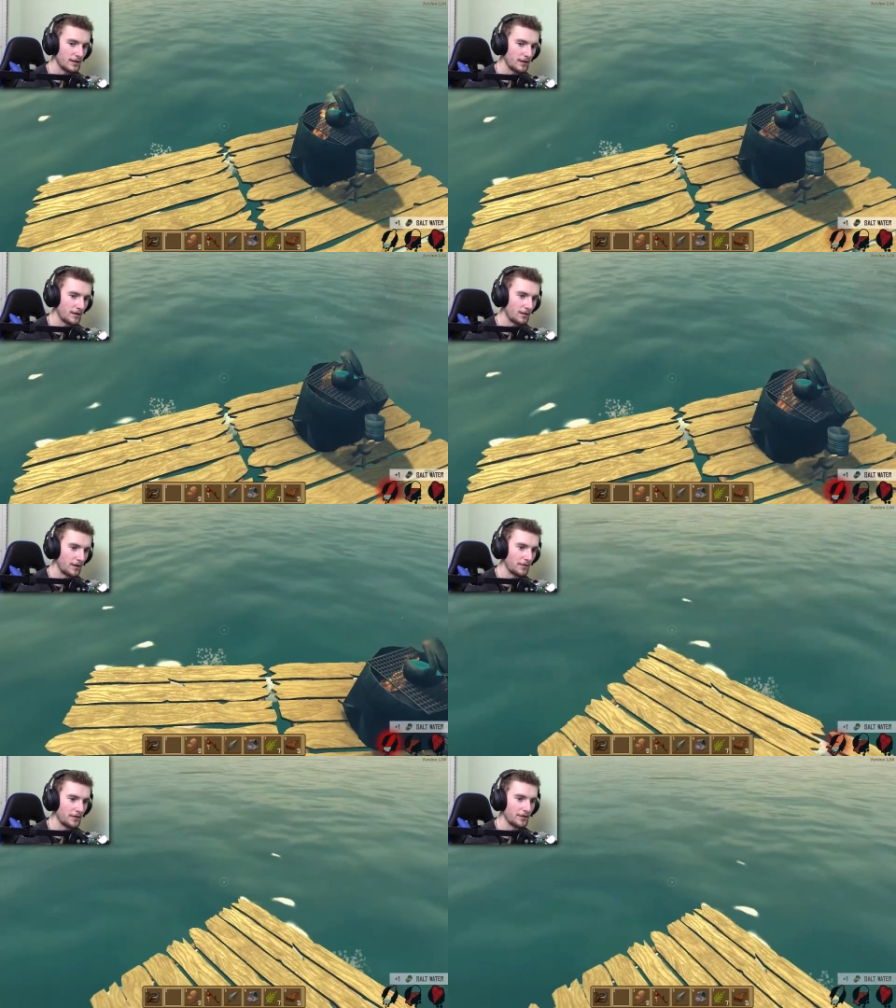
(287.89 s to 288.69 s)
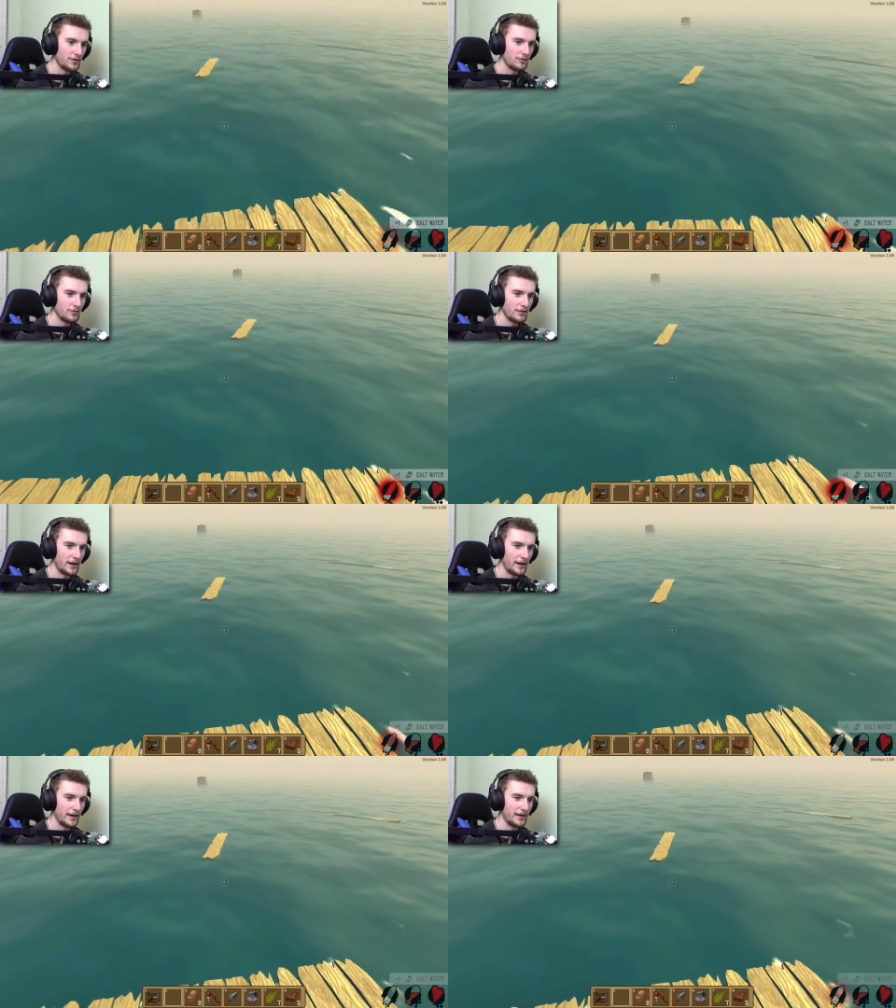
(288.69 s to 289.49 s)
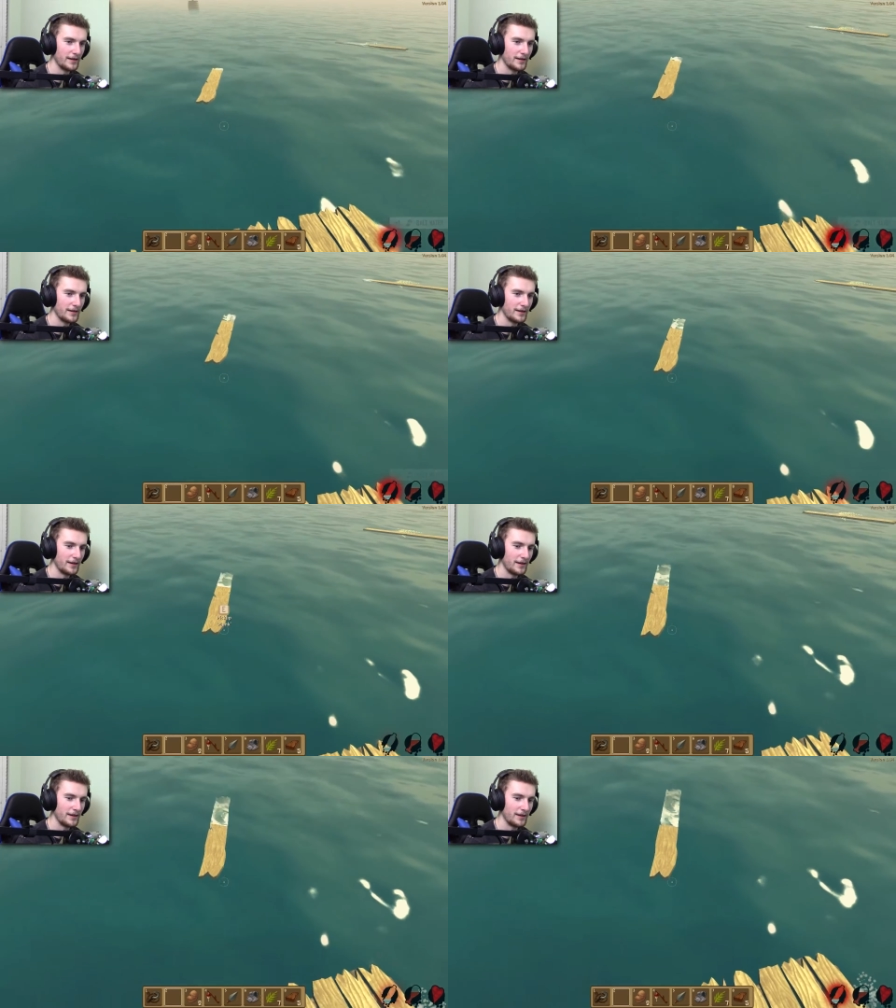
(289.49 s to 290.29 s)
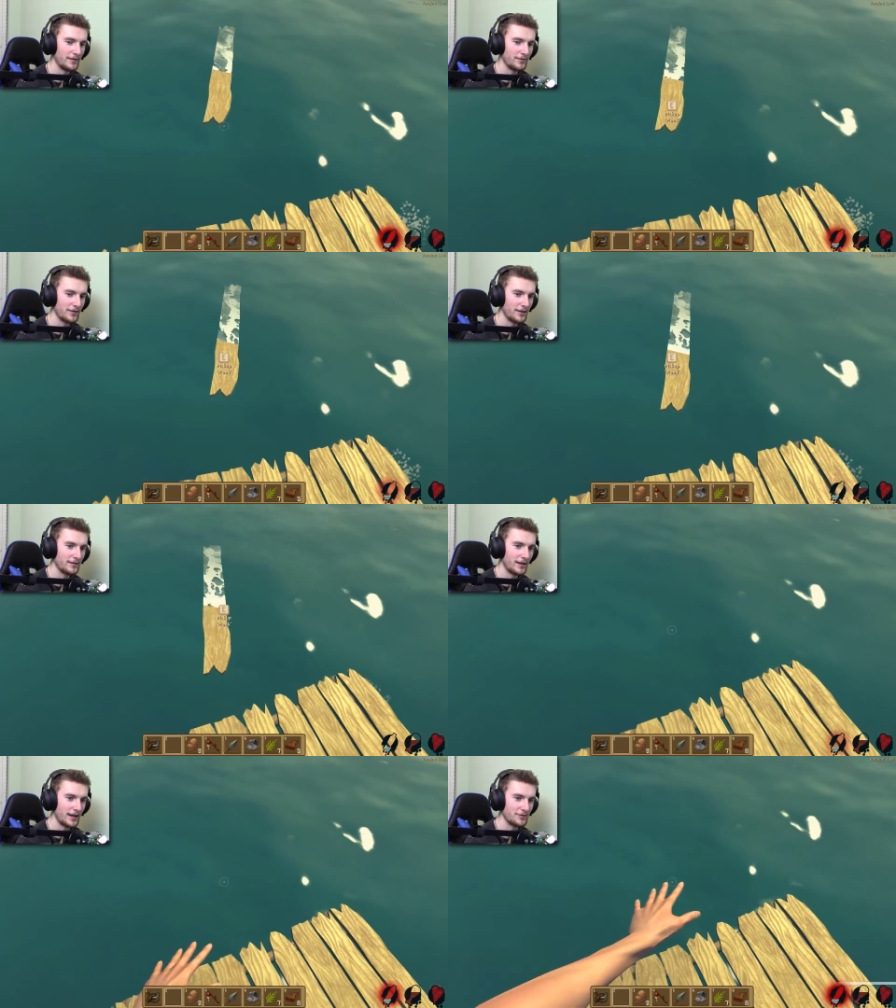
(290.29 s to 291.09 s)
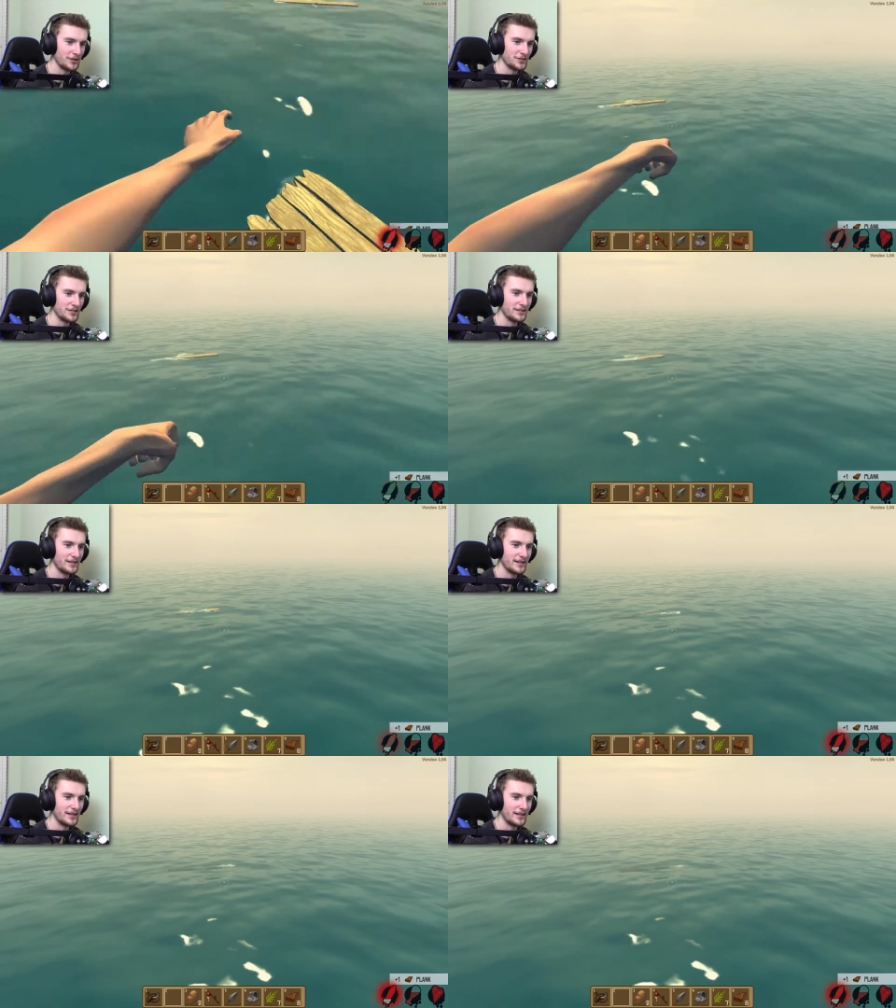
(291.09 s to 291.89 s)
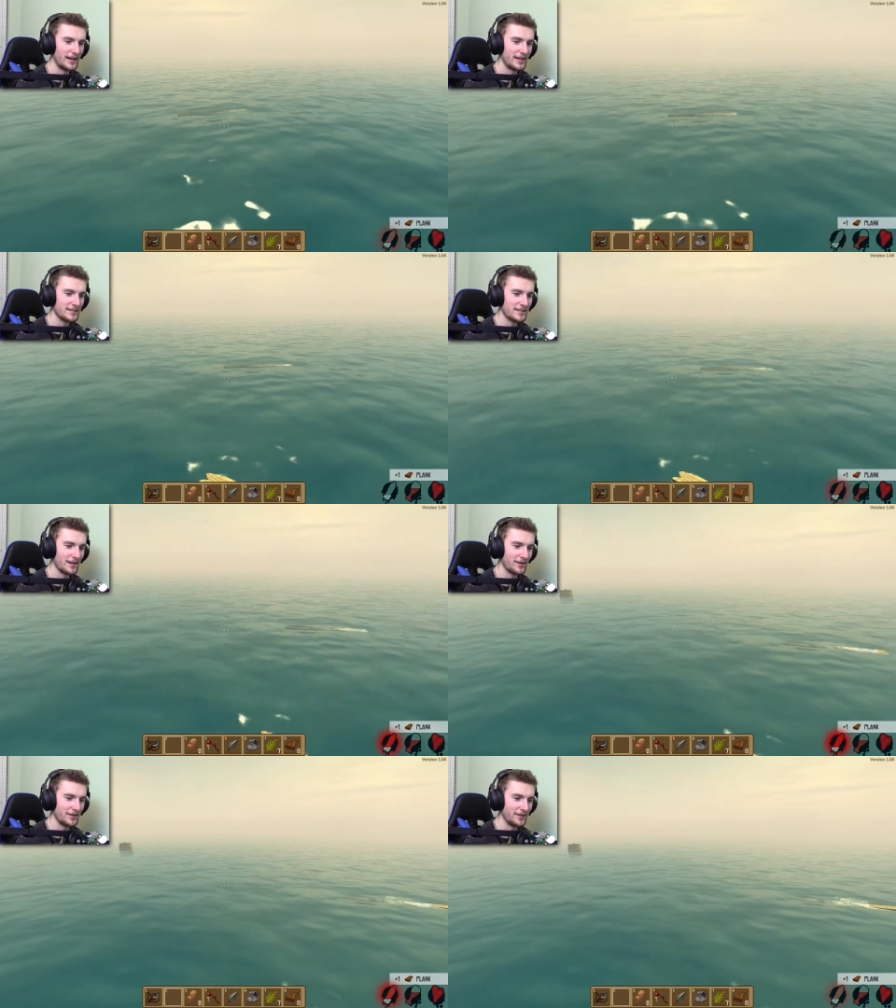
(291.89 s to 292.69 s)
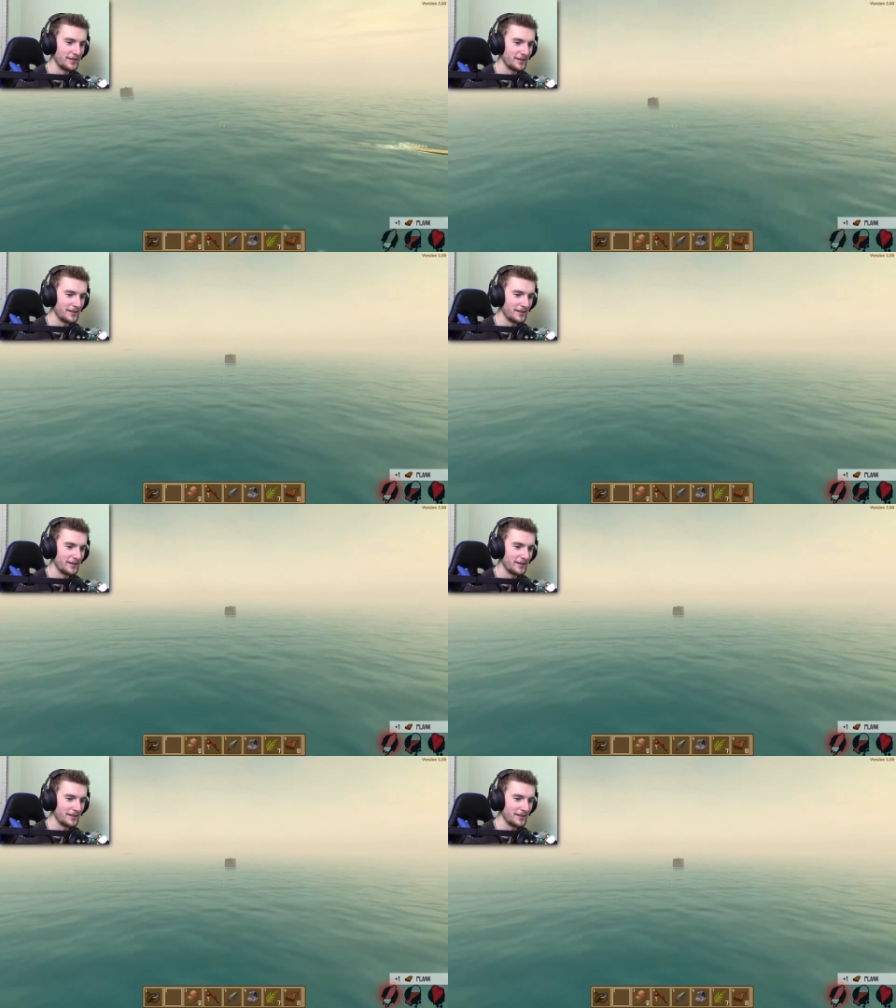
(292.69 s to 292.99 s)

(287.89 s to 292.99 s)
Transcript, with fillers: Oh, I'm going to die of dehydration. That is not good.